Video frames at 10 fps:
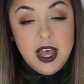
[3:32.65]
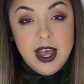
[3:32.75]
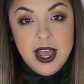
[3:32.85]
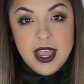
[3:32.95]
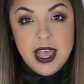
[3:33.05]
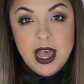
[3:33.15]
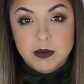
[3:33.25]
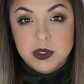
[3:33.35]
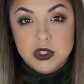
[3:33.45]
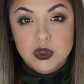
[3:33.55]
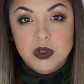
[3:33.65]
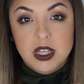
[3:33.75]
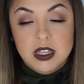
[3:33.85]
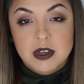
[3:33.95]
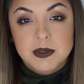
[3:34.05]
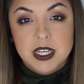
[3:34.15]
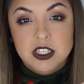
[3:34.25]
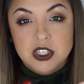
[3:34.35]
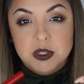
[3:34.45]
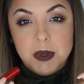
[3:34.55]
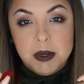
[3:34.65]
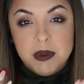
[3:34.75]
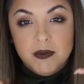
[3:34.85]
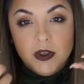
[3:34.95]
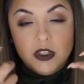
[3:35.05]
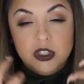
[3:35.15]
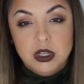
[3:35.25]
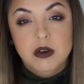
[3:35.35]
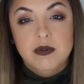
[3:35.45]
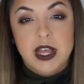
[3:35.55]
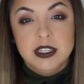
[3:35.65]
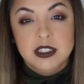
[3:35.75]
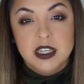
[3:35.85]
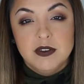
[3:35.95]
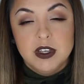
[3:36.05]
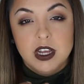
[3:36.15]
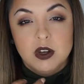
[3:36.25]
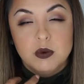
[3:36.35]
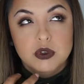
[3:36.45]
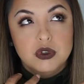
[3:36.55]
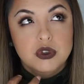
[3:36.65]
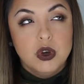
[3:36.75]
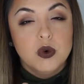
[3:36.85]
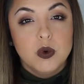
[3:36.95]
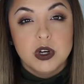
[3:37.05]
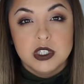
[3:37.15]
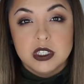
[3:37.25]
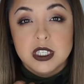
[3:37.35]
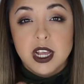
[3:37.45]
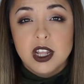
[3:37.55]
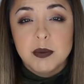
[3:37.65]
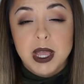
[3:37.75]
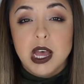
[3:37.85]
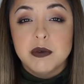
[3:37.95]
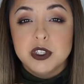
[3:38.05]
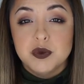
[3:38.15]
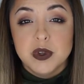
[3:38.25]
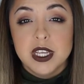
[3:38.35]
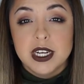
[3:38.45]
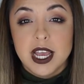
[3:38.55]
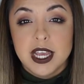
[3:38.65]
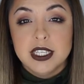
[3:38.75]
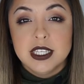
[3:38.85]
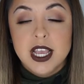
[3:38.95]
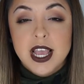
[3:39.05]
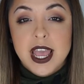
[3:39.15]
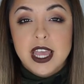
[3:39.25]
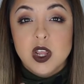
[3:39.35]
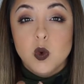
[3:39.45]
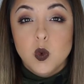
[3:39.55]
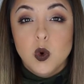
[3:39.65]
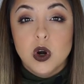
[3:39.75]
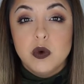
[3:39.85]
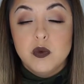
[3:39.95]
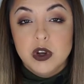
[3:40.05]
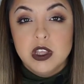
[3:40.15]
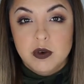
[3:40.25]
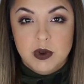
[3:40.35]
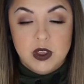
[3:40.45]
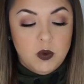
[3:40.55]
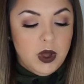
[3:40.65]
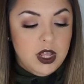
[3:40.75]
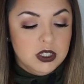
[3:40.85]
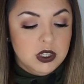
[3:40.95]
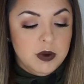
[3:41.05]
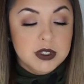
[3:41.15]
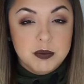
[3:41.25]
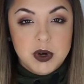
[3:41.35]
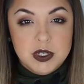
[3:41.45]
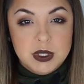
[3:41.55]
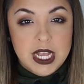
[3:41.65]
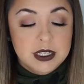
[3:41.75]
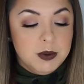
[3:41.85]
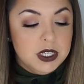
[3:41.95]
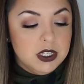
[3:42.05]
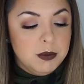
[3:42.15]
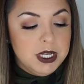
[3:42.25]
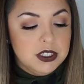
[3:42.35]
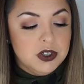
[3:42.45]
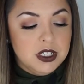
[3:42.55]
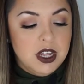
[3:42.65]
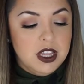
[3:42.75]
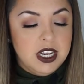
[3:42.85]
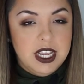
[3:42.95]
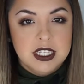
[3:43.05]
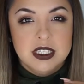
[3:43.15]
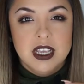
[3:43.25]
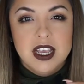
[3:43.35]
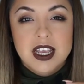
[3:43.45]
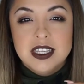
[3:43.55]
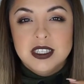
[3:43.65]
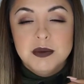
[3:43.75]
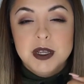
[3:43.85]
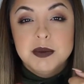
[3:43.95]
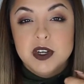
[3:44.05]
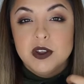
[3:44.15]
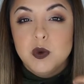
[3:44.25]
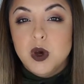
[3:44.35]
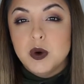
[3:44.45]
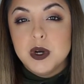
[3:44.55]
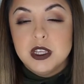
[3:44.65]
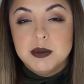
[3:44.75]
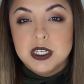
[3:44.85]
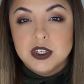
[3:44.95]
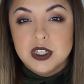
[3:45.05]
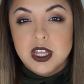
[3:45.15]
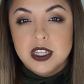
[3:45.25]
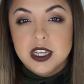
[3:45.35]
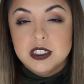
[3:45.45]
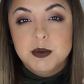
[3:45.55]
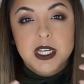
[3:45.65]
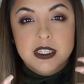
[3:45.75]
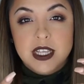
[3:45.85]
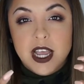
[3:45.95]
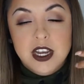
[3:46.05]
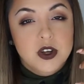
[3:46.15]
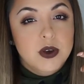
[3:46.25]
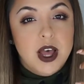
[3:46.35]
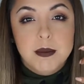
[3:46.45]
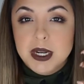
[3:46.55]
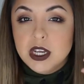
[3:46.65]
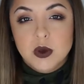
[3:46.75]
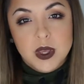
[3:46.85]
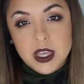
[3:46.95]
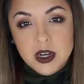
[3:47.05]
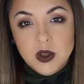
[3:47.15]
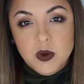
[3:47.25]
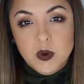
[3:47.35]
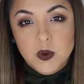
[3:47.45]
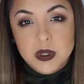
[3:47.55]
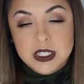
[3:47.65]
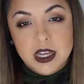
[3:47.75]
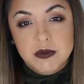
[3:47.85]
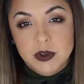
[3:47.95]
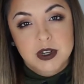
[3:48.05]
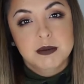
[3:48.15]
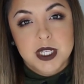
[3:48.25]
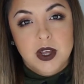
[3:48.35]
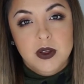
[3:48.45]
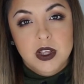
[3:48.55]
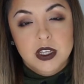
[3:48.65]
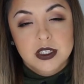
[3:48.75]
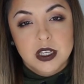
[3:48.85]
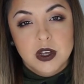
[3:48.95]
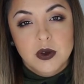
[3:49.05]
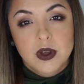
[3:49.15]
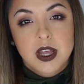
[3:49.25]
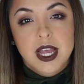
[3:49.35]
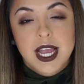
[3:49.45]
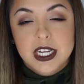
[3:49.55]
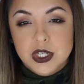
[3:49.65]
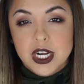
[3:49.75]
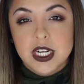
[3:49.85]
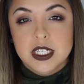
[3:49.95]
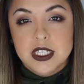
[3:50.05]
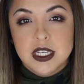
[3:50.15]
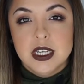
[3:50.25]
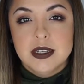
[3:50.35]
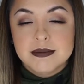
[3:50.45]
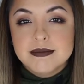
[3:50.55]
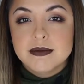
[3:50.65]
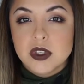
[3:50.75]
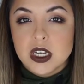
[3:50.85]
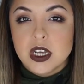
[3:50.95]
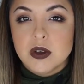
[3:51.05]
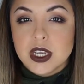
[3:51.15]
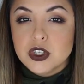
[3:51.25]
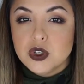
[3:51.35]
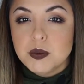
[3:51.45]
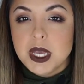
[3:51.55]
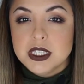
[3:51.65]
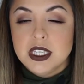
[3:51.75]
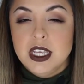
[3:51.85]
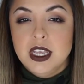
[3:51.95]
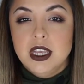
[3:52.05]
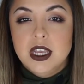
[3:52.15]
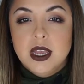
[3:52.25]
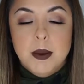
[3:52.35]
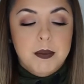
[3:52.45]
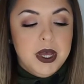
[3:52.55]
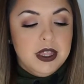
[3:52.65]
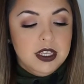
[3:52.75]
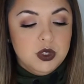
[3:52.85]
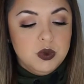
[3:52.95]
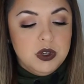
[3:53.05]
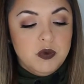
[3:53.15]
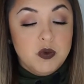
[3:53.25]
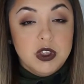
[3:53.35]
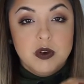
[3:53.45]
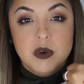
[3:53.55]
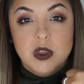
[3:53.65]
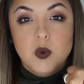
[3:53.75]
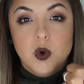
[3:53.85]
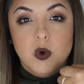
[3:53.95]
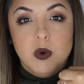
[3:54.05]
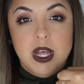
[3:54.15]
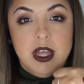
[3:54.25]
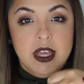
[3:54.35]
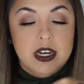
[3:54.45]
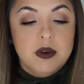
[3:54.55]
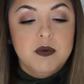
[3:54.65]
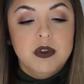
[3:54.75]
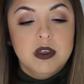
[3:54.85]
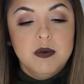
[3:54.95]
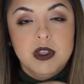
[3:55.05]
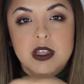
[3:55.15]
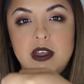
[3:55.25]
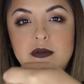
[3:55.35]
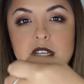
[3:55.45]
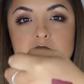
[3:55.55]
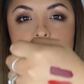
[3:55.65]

I absolutely loved it. It just made me feel so festive. The color was so gorgeous. The color payoff is really nice, and it wore really well. So I was impressed with that, especially because during the holidays, sometimes I don't even want to wear lipstick during the holidays because I know I'm going to go in once that food comes out. So I try not to, you know, get too messy. But this one really wore well, and I really loved it.